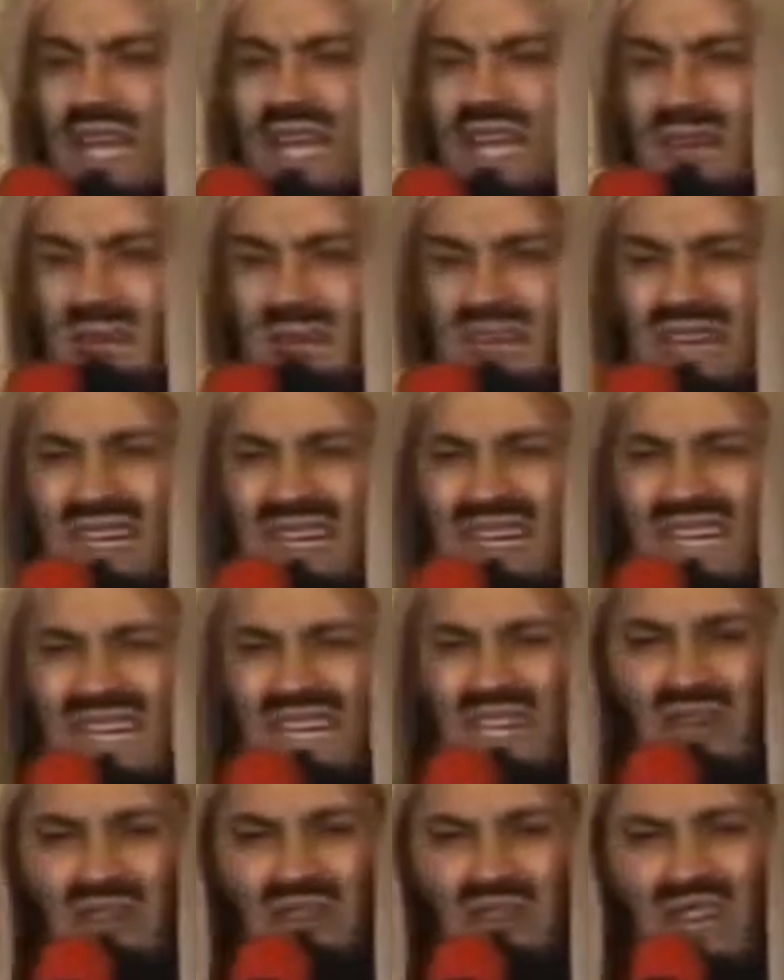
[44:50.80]
I am in
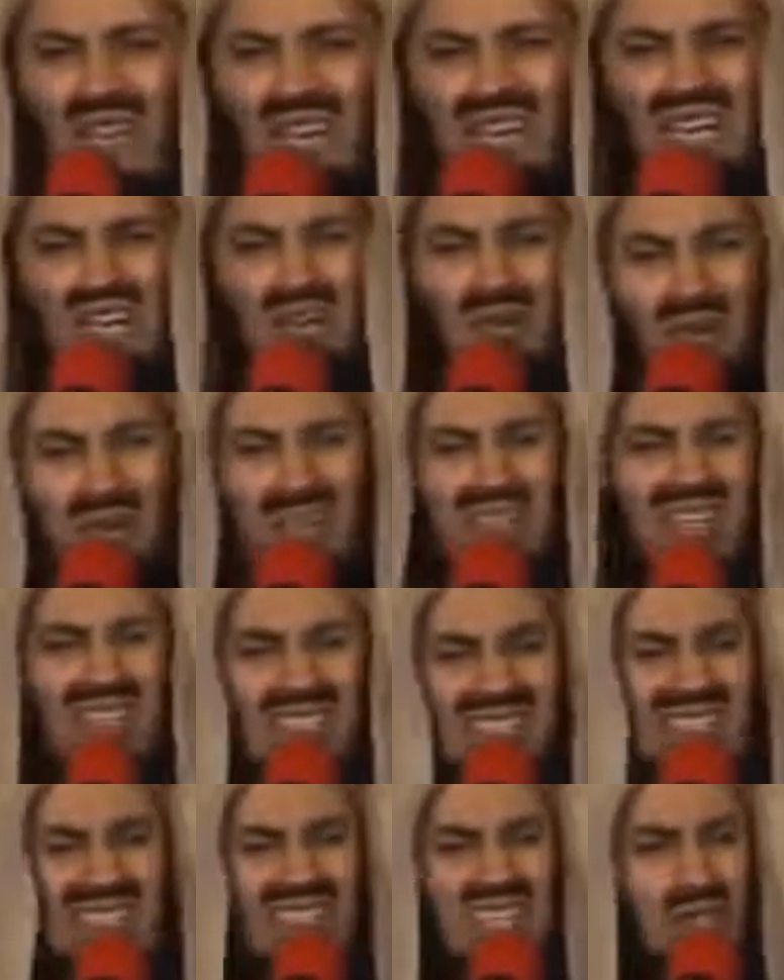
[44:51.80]
need of any
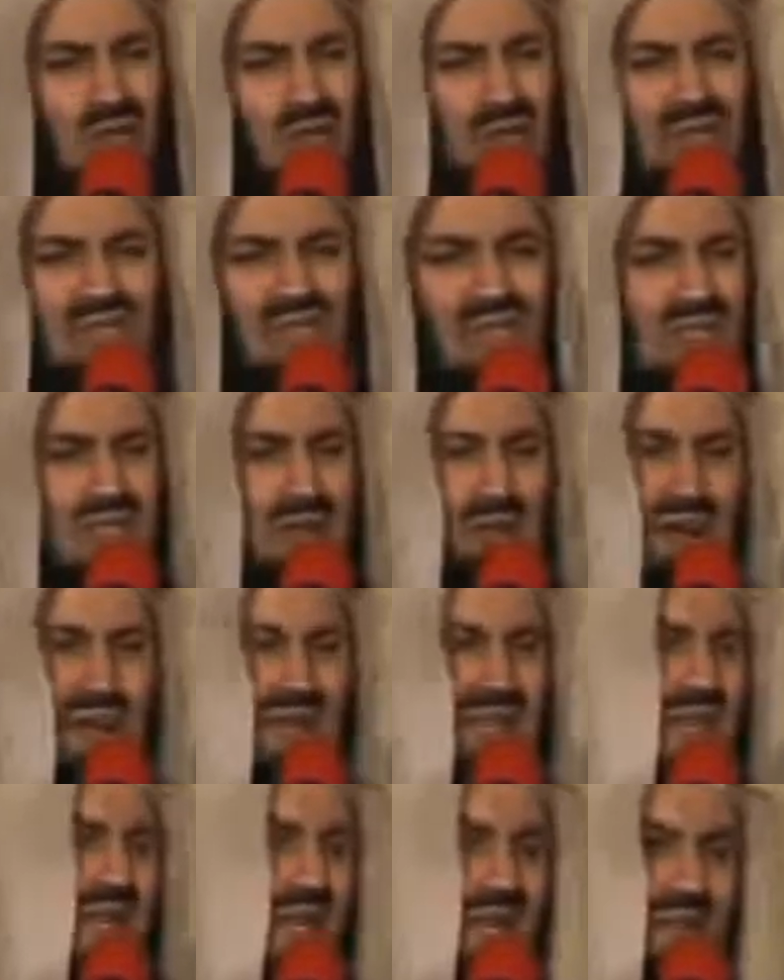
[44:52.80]
goodness that you send in
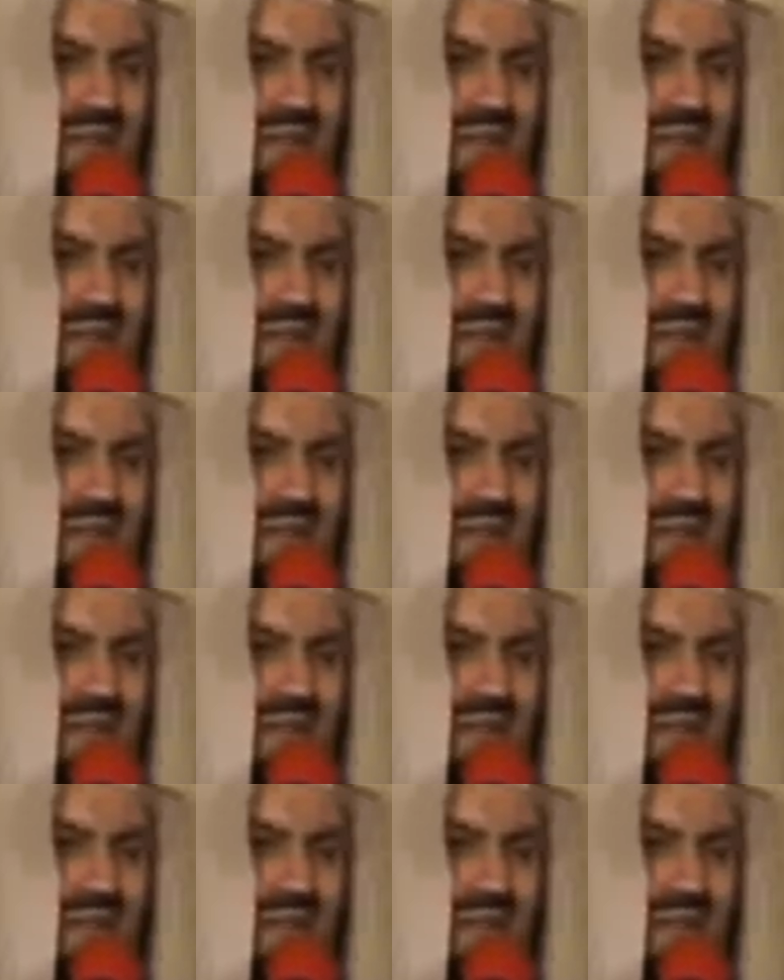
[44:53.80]
my